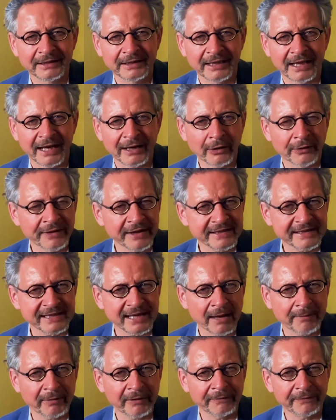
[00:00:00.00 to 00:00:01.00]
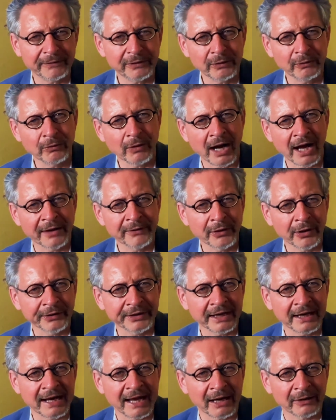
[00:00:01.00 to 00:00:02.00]
and on the Sabbath you are not
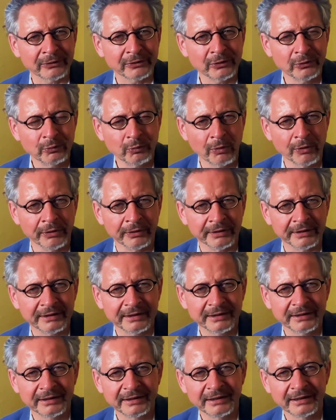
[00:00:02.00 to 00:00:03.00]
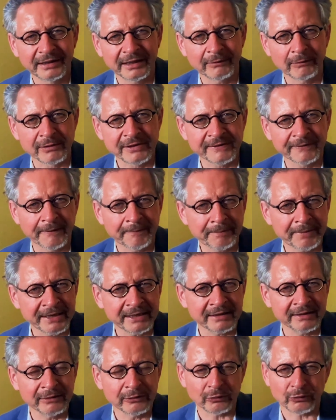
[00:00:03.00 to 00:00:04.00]
allowed to work. It was
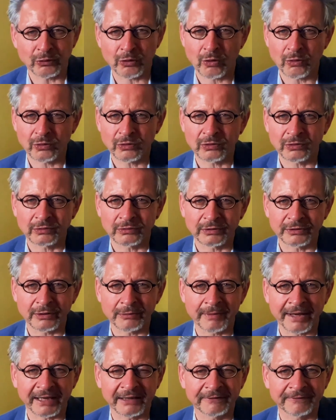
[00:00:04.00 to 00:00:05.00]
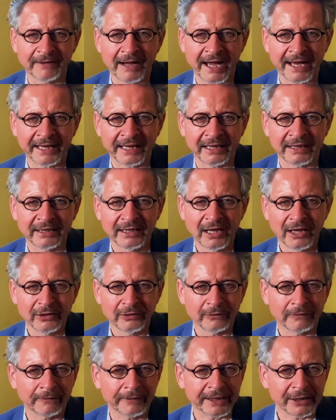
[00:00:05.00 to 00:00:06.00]
forbidden to cook or to make fire,
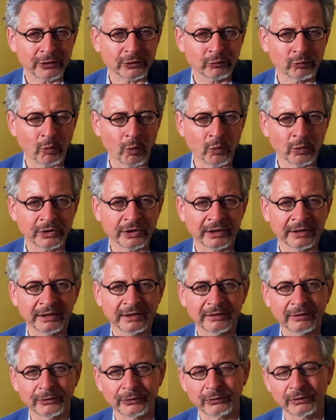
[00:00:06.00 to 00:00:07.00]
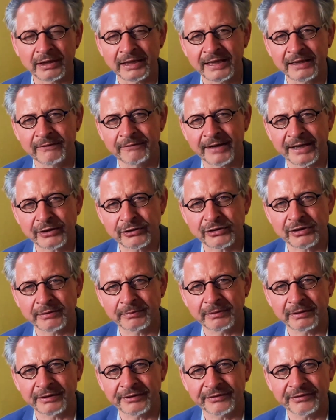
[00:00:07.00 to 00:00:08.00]
to fetch water or to clean
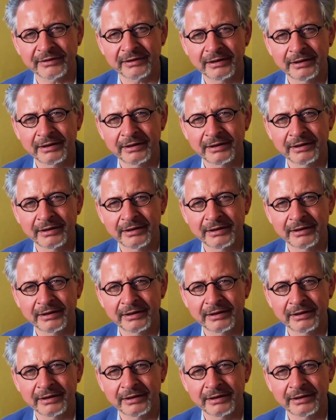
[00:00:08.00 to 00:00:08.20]
vegetables.